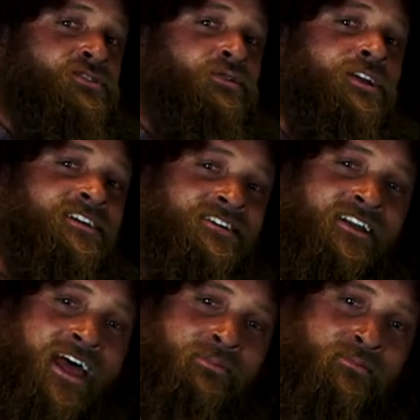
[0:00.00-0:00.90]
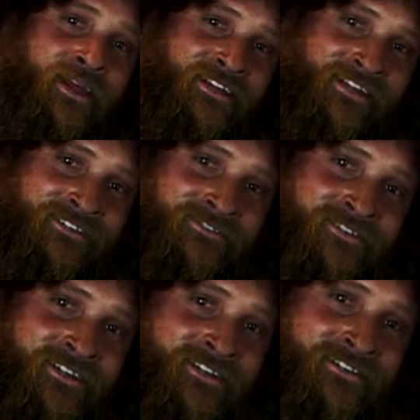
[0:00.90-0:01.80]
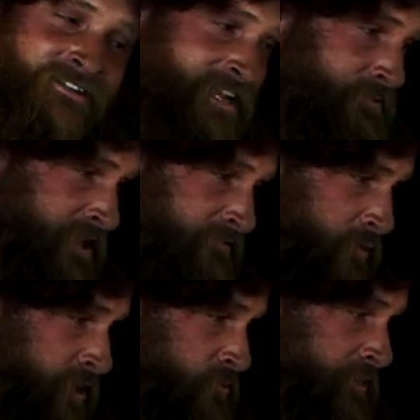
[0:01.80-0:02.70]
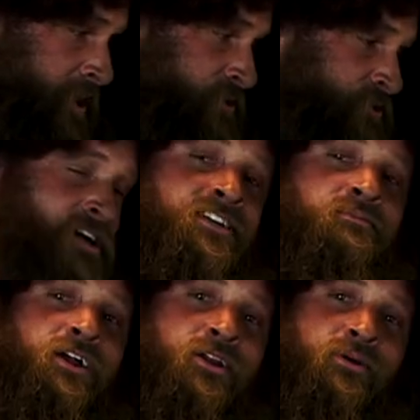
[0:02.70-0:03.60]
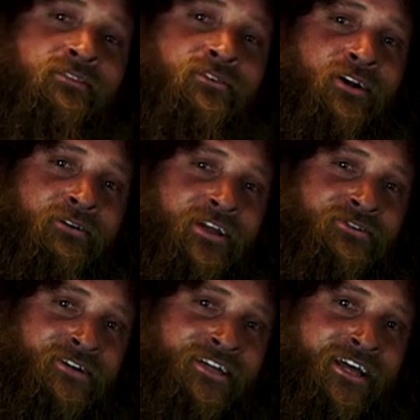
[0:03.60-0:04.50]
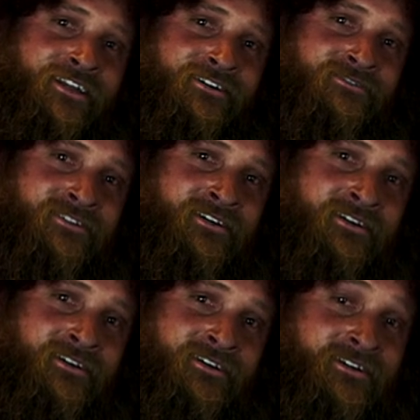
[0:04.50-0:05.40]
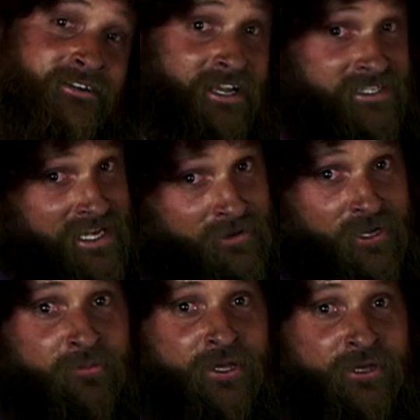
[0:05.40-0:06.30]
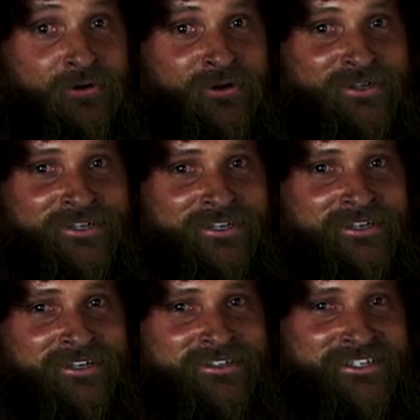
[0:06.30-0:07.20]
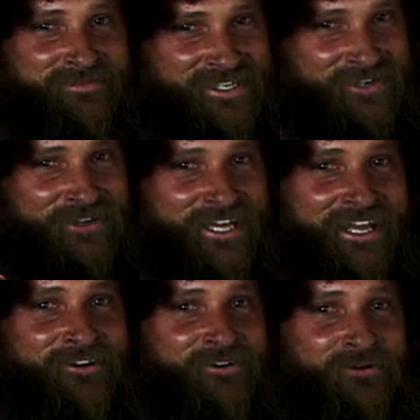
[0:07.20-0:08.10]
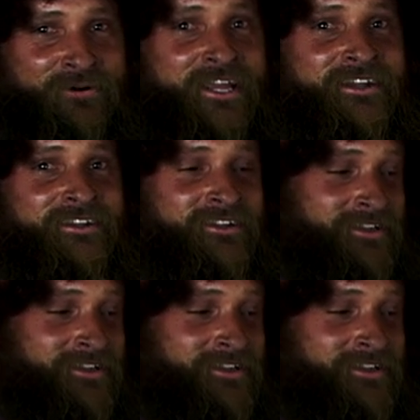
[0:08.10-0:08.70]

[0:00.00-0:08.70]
you for joining us on The Happy Painting. Today we gave away the Omega truck to Brian Weaver in Granger, Indiana. Next time it could be you. Just make sure you get entered to win